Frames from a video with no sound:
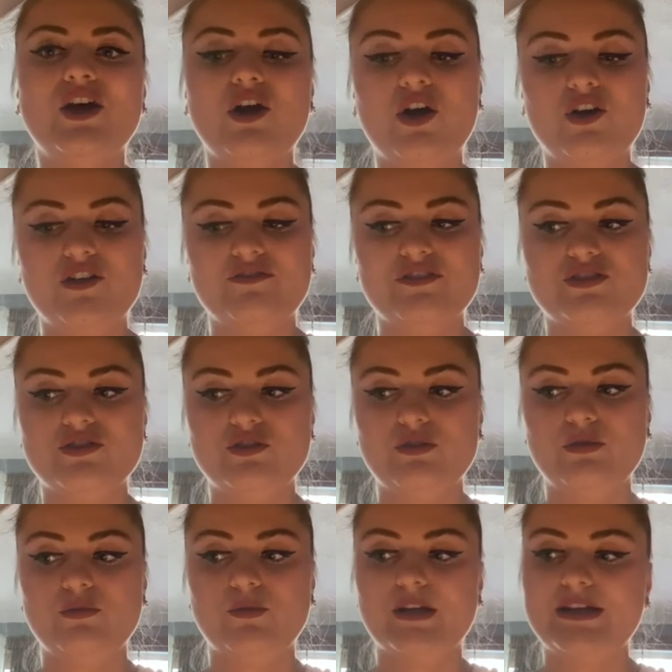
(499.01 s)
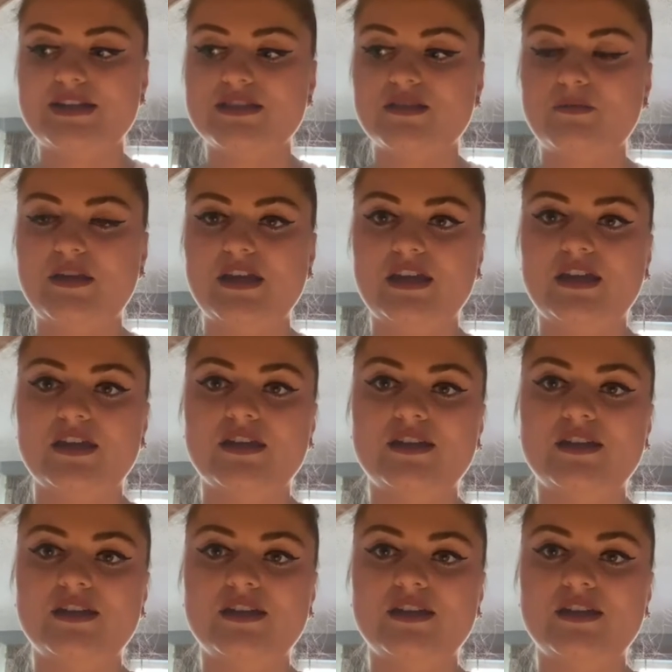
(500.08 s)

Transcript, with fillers: over to where it needs to be.